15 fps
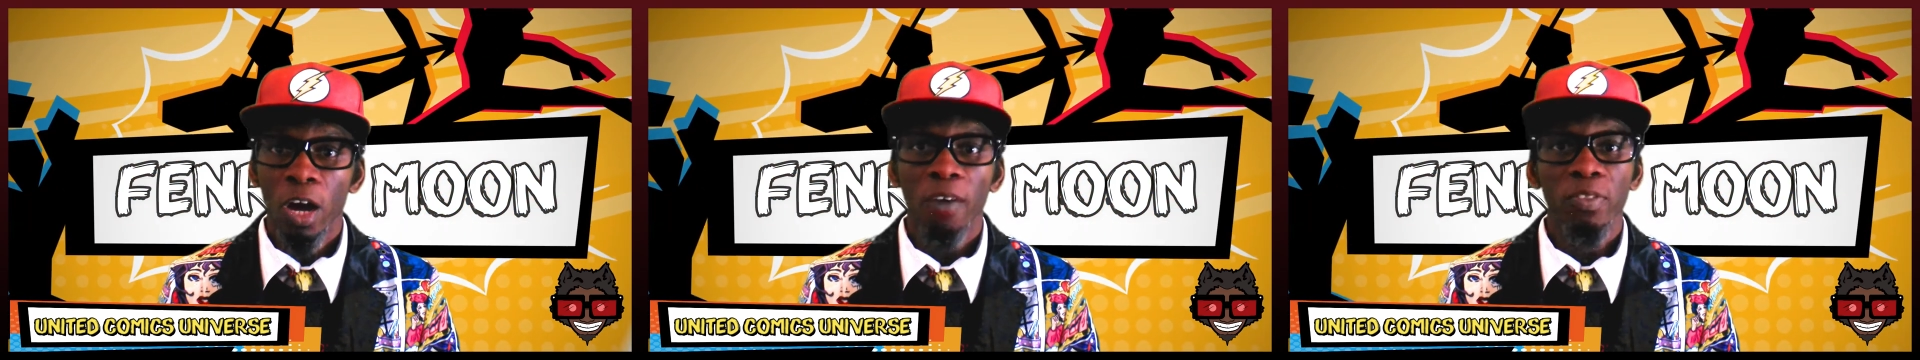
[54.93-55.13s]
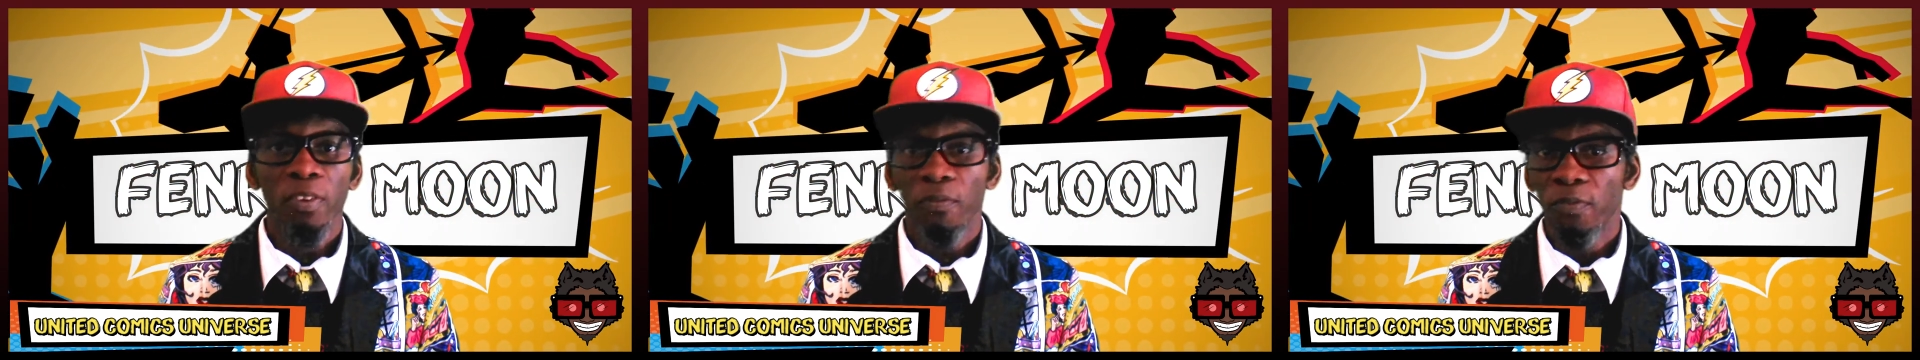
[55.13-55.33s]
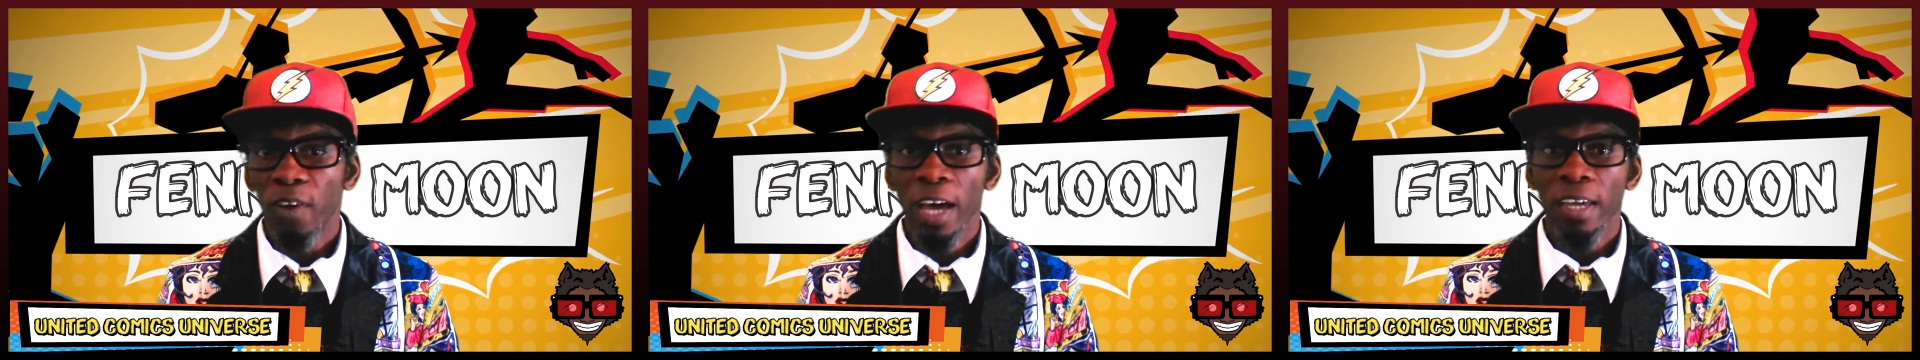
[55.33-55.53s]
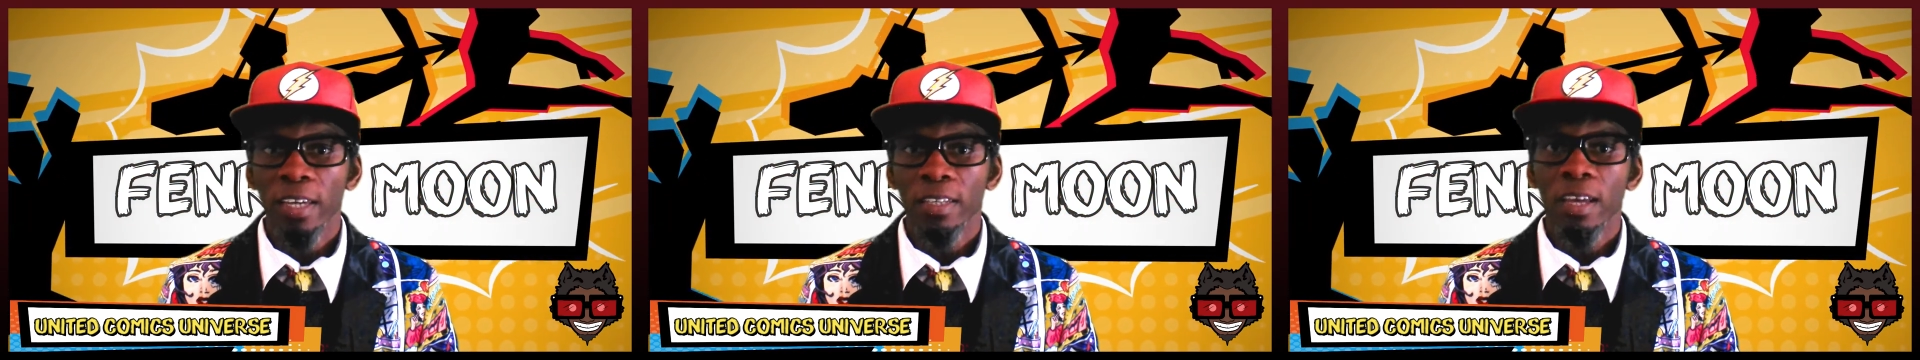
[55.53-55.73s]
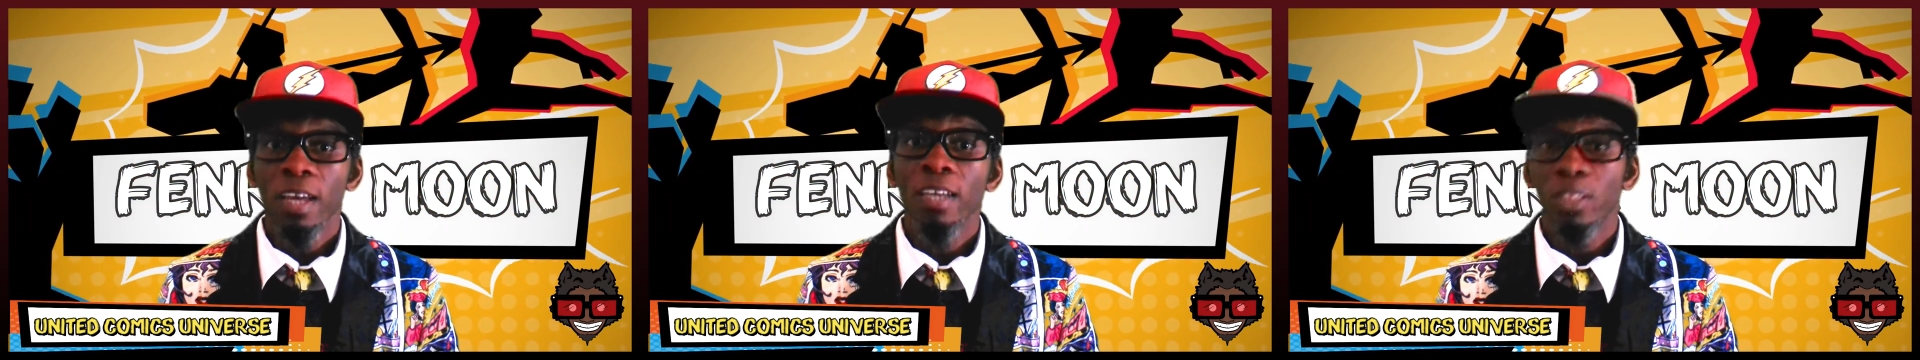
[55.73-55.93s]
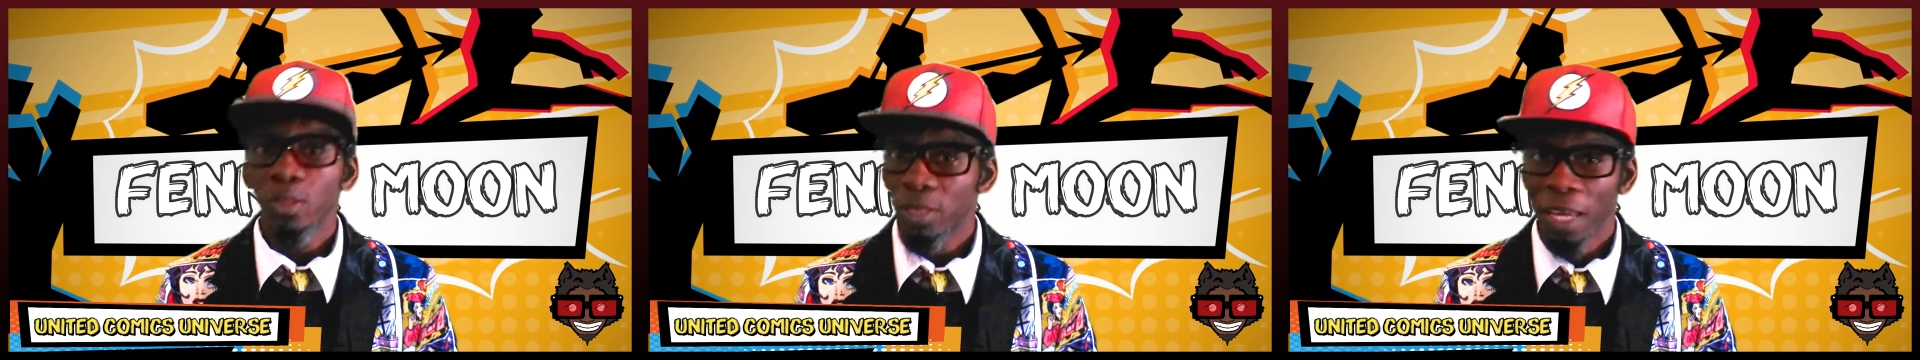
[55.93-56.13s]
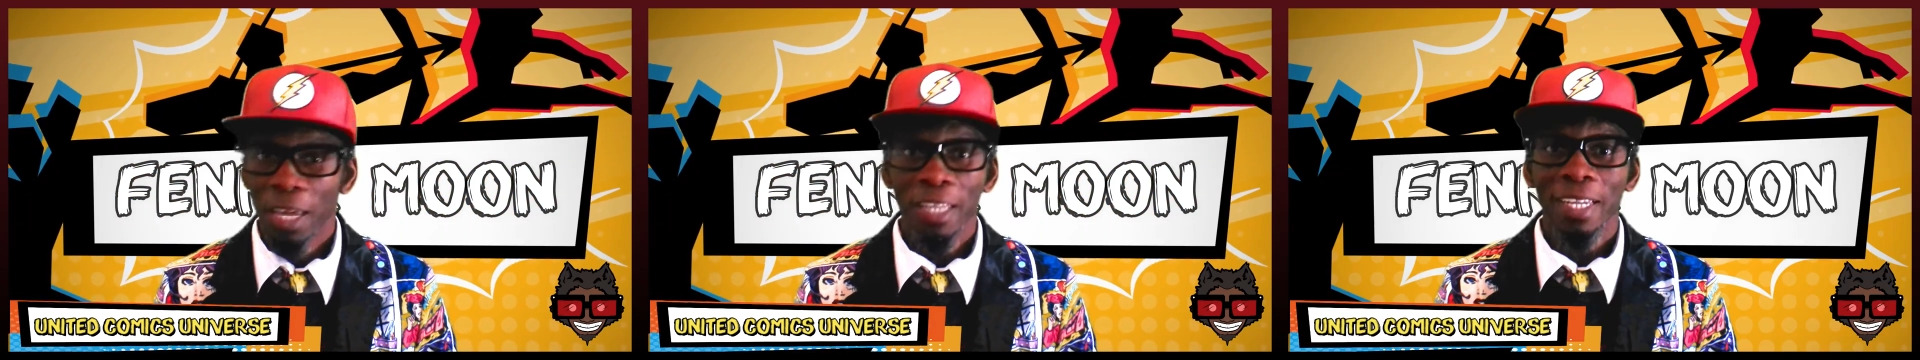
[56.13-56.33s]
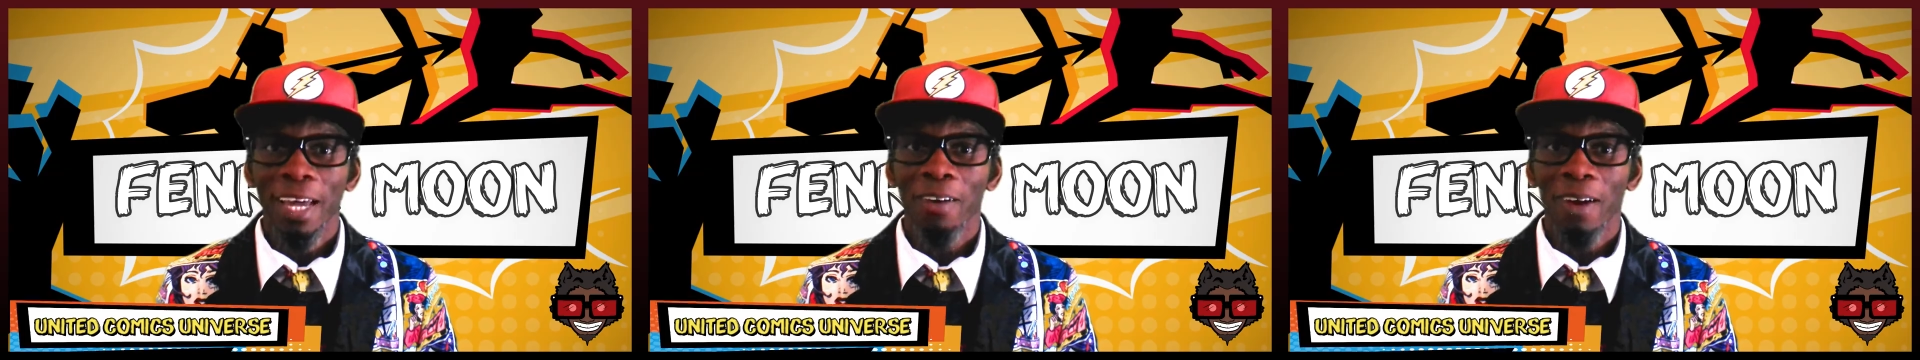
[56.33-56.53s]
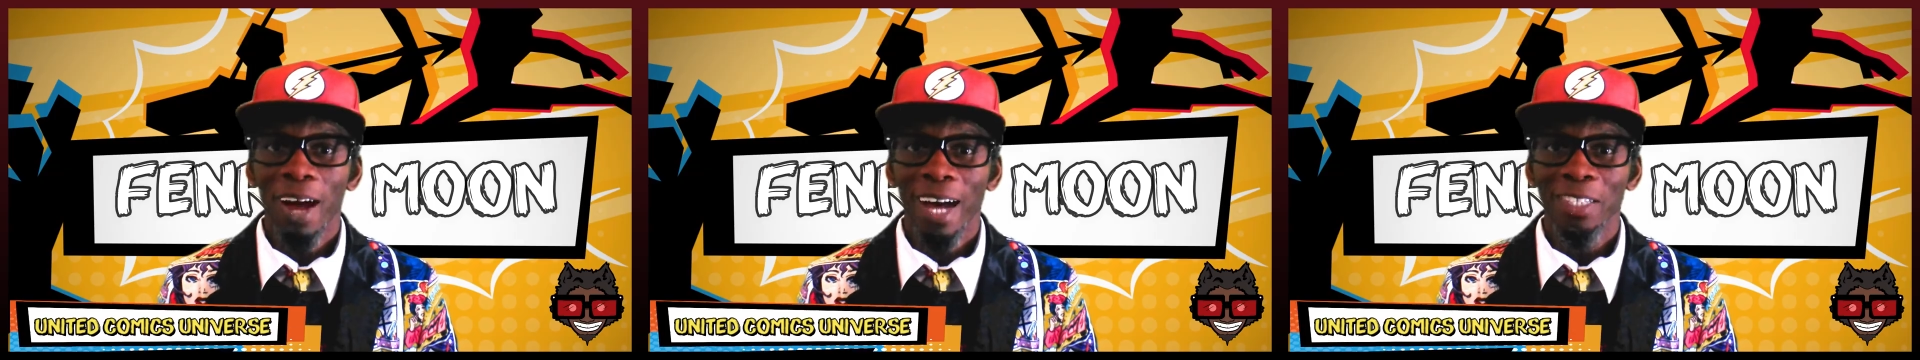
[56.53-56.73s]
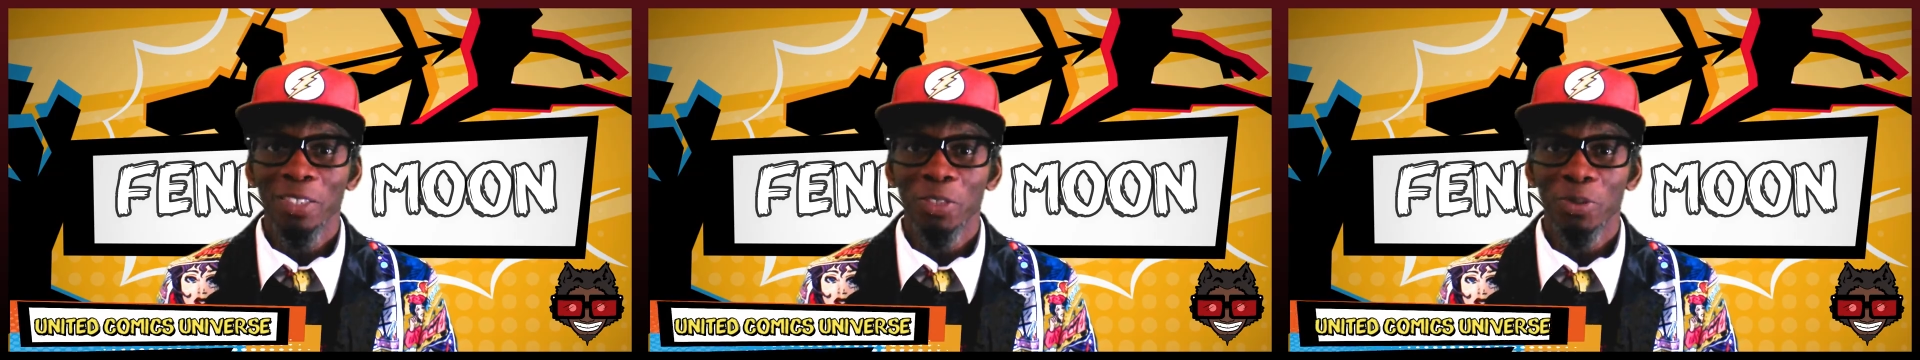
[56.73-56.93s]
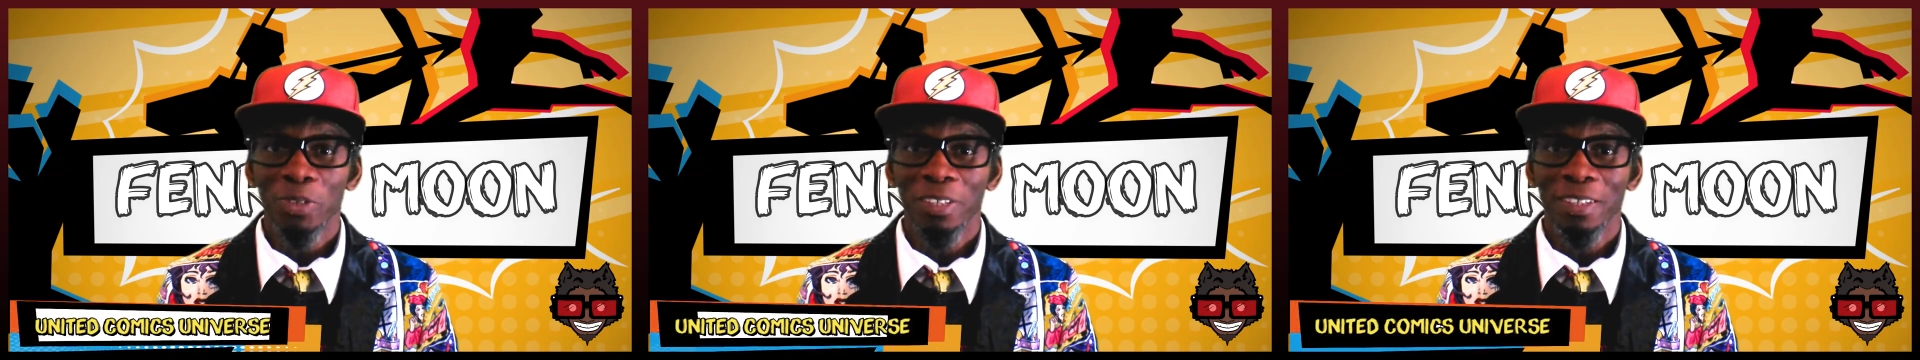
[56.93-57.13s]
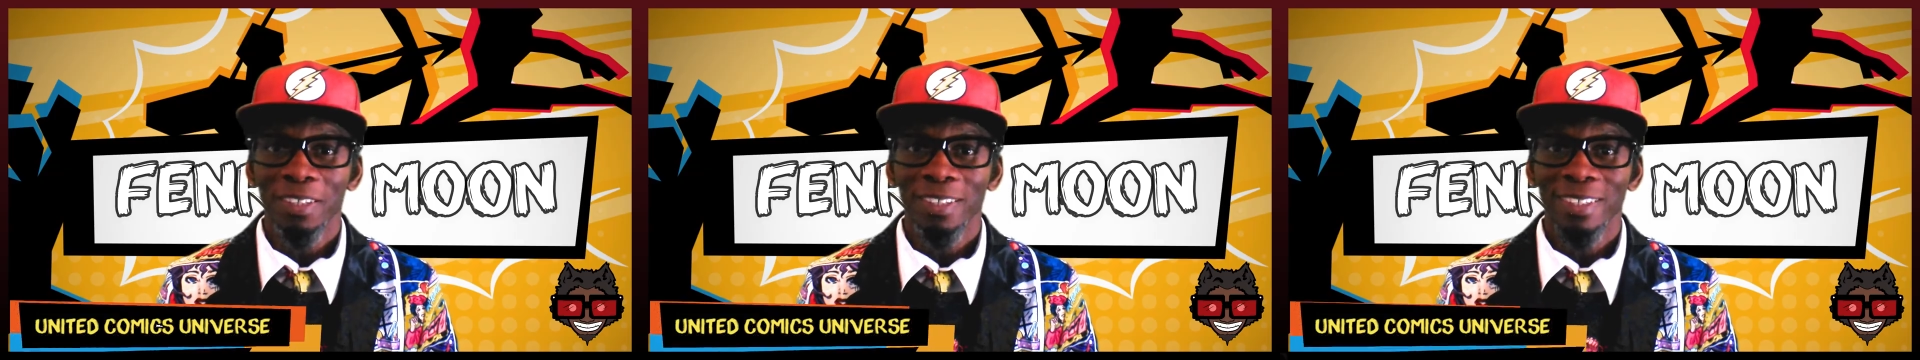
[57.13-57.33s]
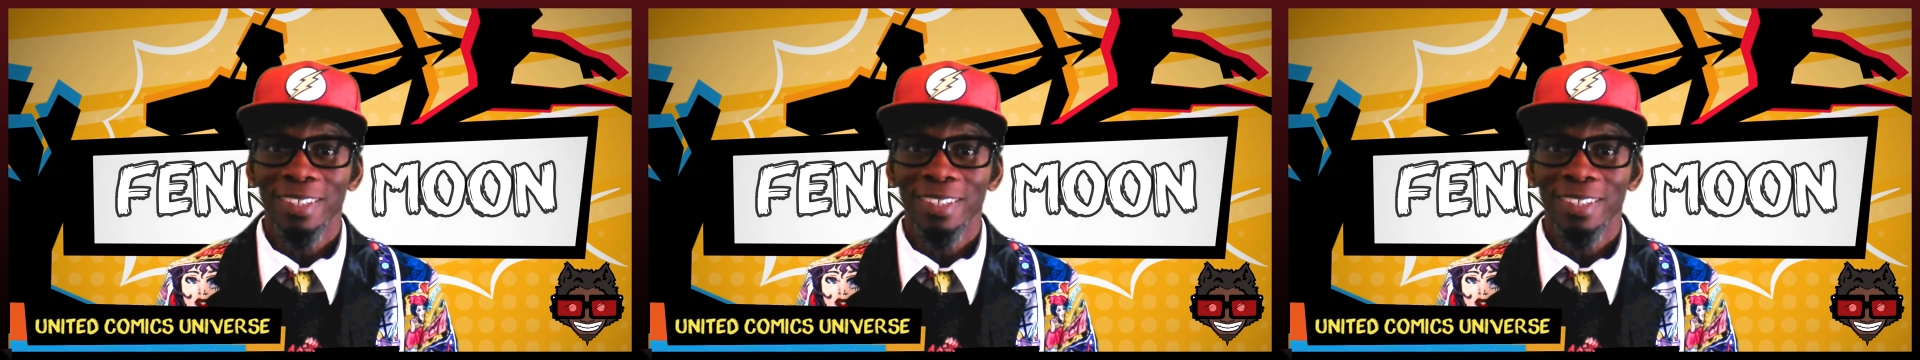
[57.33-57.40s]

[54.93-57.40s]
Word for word: of the fight to take down Hydra.